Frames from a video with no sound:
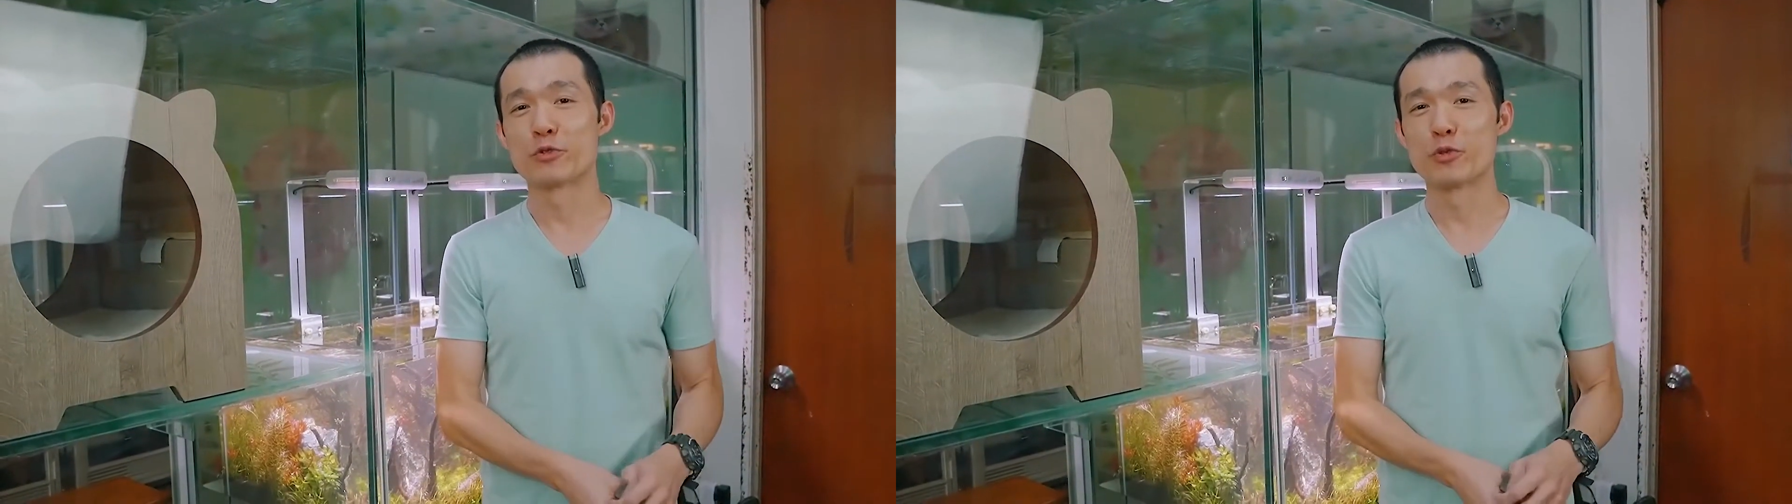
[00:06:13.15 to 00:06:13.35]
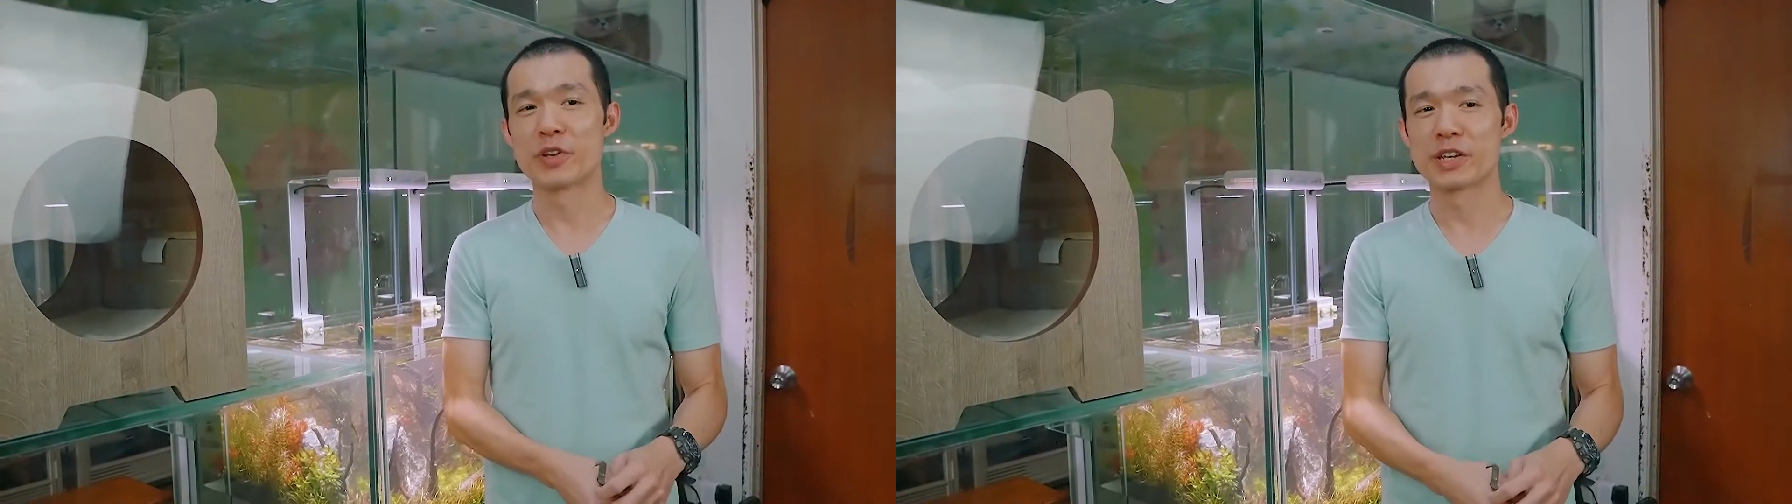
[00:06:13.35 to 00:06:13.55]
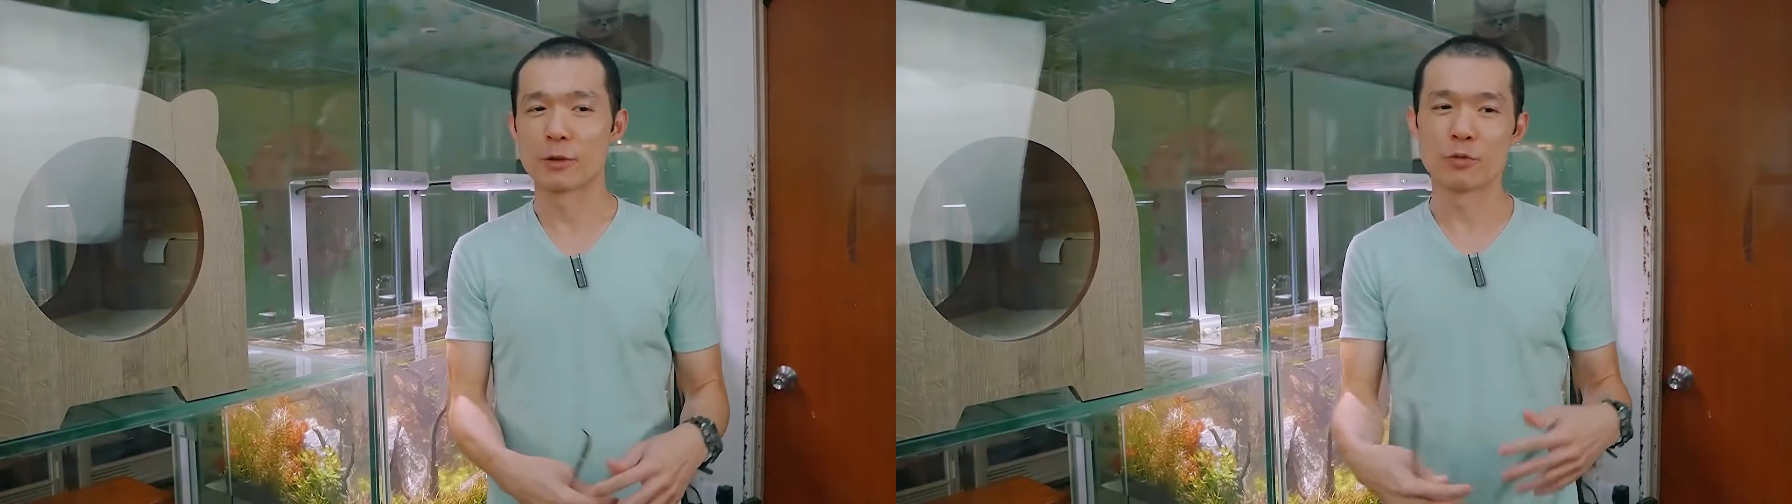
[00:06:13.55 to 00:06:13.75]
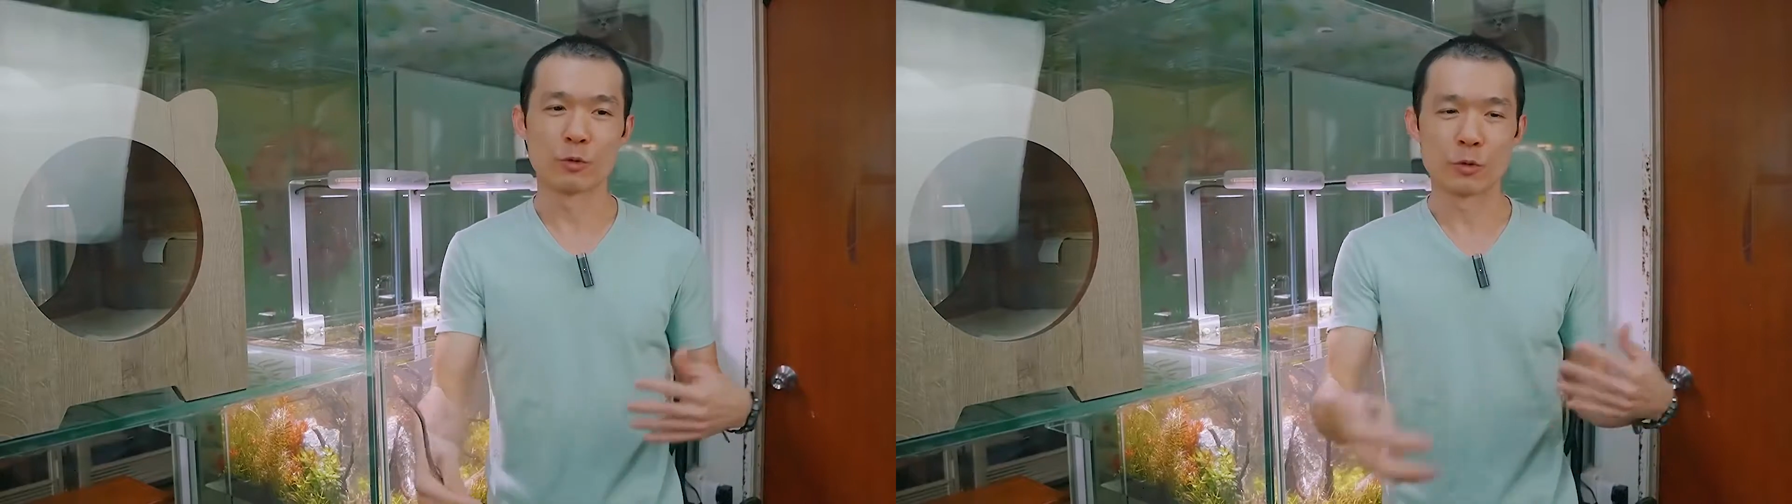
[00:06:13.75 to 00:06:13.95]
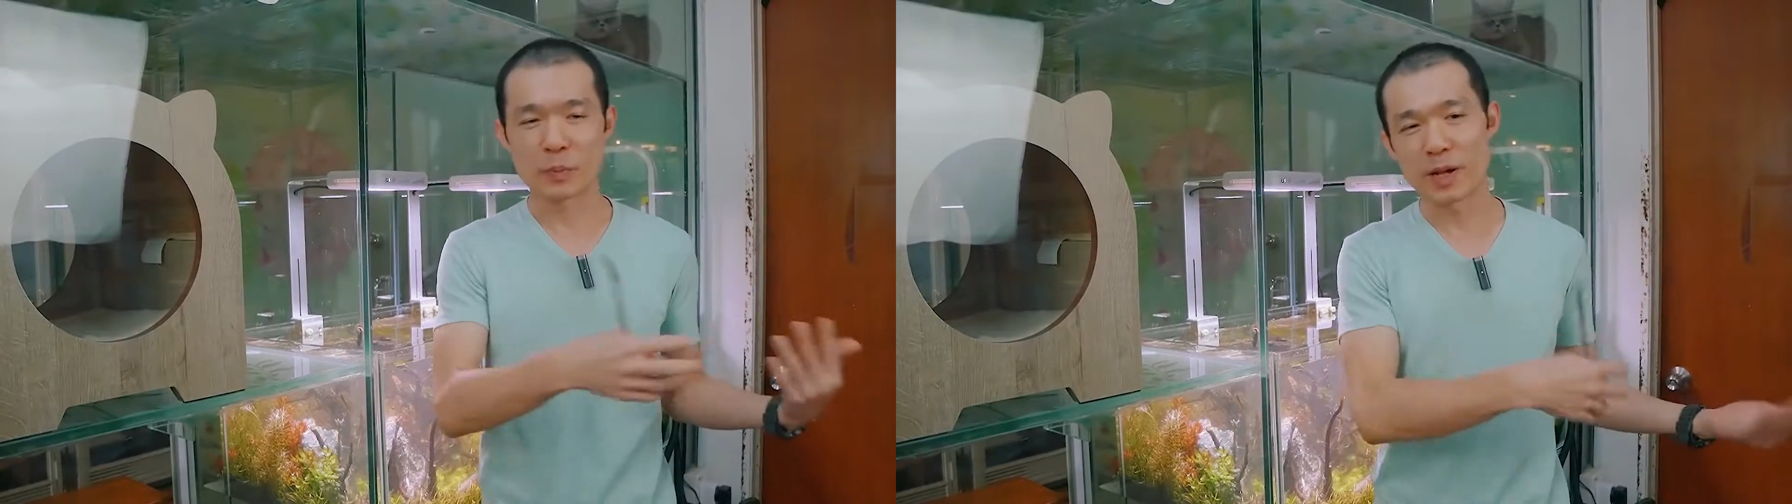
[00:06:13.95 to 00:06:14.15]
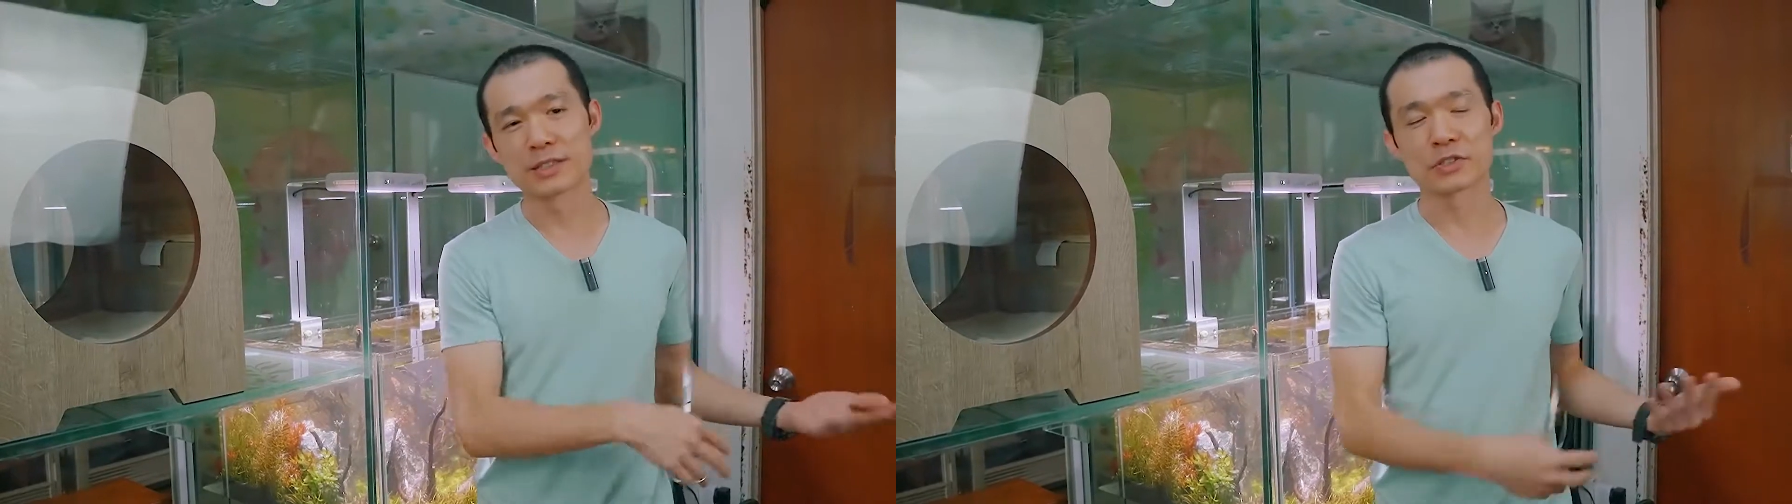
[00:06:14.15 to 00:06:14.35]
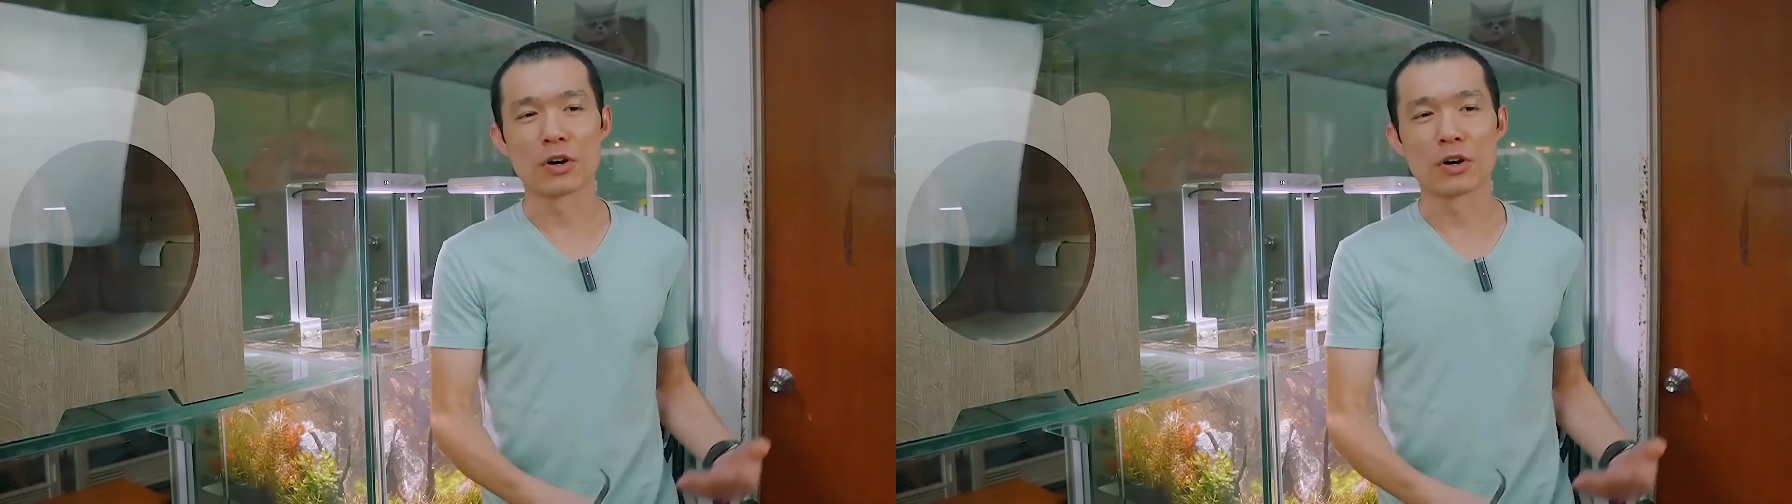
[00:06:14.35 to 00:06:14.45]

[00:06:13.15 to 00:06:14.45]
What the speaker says: trimming and we replant